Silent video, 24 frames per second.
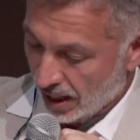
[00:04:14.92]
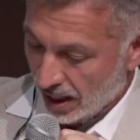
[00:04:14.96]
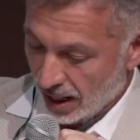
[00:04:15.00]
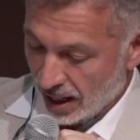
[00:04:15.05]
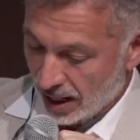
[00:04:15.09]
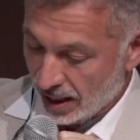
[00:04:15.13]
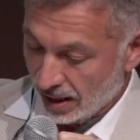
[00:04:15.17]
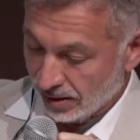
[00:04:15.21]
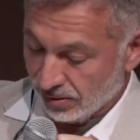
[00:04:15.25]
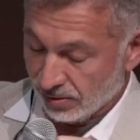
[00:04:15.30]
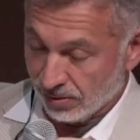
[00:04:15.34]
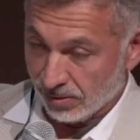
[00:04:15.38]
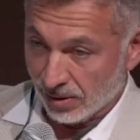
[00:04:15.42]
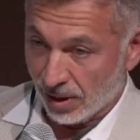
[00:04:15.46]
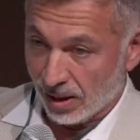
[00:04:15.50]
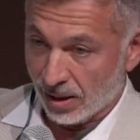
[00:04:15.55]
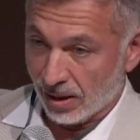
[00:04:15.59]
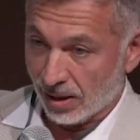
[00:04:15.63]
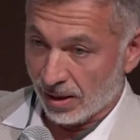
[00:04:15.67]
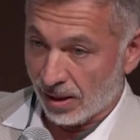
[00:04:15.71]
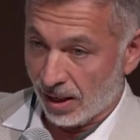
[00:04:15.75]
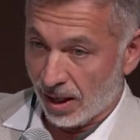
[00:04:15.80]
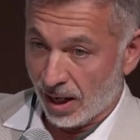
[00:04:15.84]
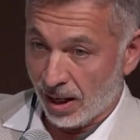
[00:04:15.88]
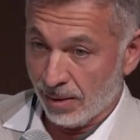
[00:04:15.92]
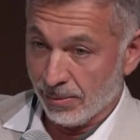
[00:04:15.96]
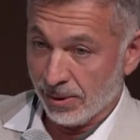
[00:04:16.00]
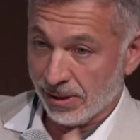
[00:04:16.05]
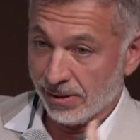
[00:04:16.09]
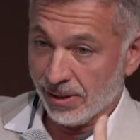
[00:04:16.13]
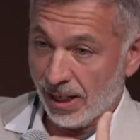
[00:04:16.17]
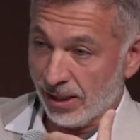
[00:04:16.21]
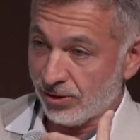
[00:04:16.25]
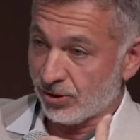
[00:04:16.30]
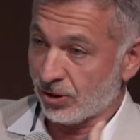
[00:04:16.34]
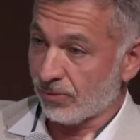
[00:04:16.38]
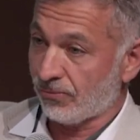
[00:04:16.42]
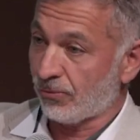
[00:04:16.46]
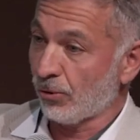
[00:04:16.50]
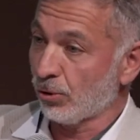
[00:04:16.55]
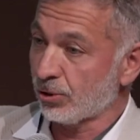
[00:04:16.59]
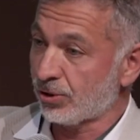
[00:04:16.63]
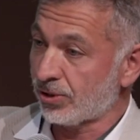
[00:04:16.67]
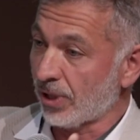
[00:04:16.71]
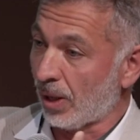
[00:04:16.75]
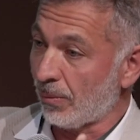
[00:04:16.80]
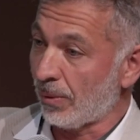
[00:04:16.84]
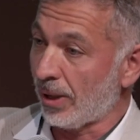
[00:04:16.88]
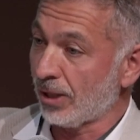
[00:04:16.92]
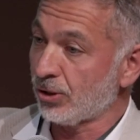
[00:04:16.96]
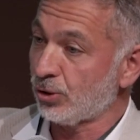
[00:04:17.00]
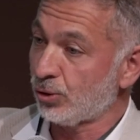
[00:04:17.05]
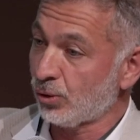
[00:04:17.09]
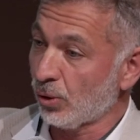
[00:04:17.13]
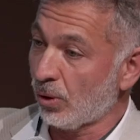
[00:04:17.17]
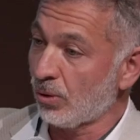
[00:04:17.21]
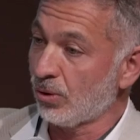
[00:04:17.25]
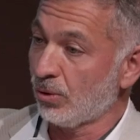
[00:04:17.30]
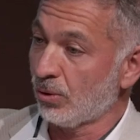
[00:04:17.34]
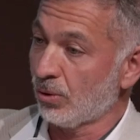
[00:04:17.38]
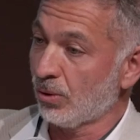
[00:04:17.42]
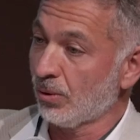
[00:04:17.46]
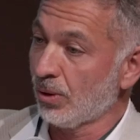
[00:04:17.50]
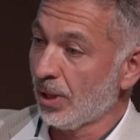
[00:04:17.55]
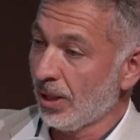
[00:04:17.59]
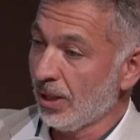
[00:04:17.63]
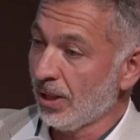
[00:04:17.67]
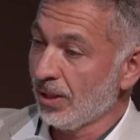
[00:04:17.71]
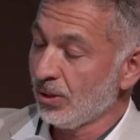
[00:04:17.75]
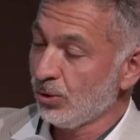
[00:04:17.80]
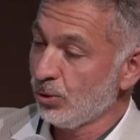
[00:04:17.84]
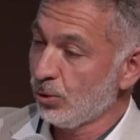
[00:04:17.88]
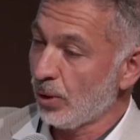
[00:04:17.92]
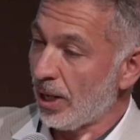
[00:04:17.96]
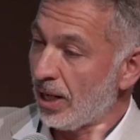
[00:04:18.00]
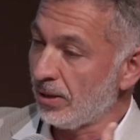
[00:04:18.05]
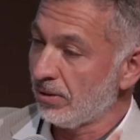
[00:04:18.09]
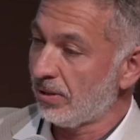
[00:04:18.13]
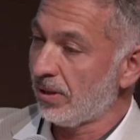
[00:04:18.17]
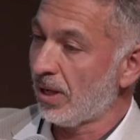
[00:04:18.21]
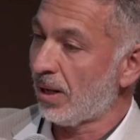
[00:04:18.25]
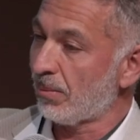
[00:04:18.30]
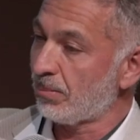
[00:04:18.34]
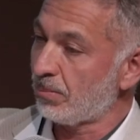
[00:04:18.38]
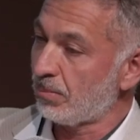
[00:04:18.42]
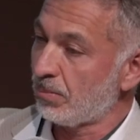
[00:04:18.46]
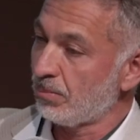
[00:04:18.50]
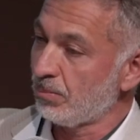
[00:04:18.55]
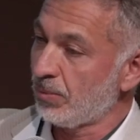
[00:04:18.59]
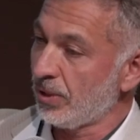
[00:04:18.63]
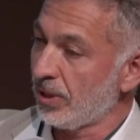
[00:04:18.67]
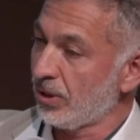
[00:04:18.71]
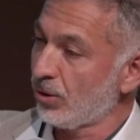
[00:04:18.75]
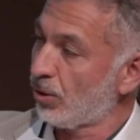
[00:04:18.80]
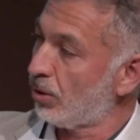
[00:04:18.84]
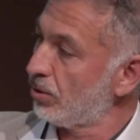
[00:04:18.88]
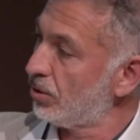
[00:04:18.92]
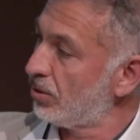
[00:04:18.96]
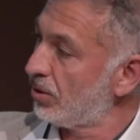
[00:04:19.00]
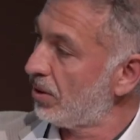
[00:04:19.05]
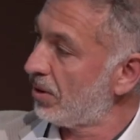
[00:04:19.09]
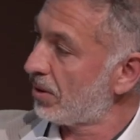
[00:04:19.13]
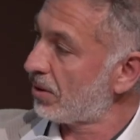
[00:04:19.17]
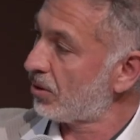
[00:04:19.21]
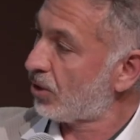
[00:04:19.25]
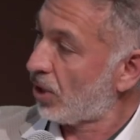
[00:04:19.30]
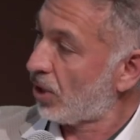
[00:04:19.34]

And I mean, that's the first time I saw you. You ended up being on the